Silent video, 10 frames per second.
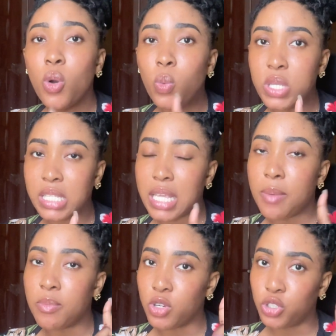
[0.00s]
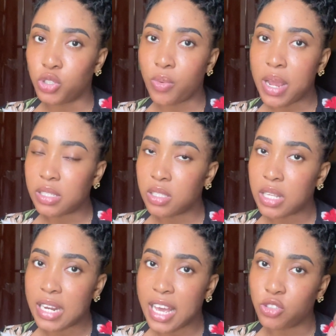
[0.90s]
with a moisturizing
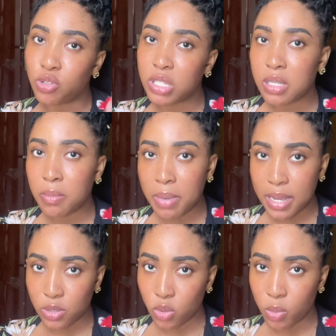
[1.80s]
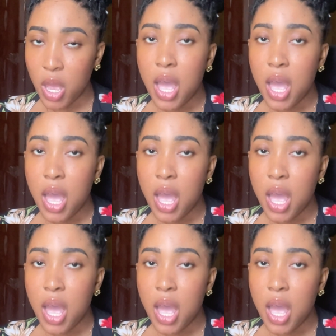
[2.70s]
and hydrating bar soap,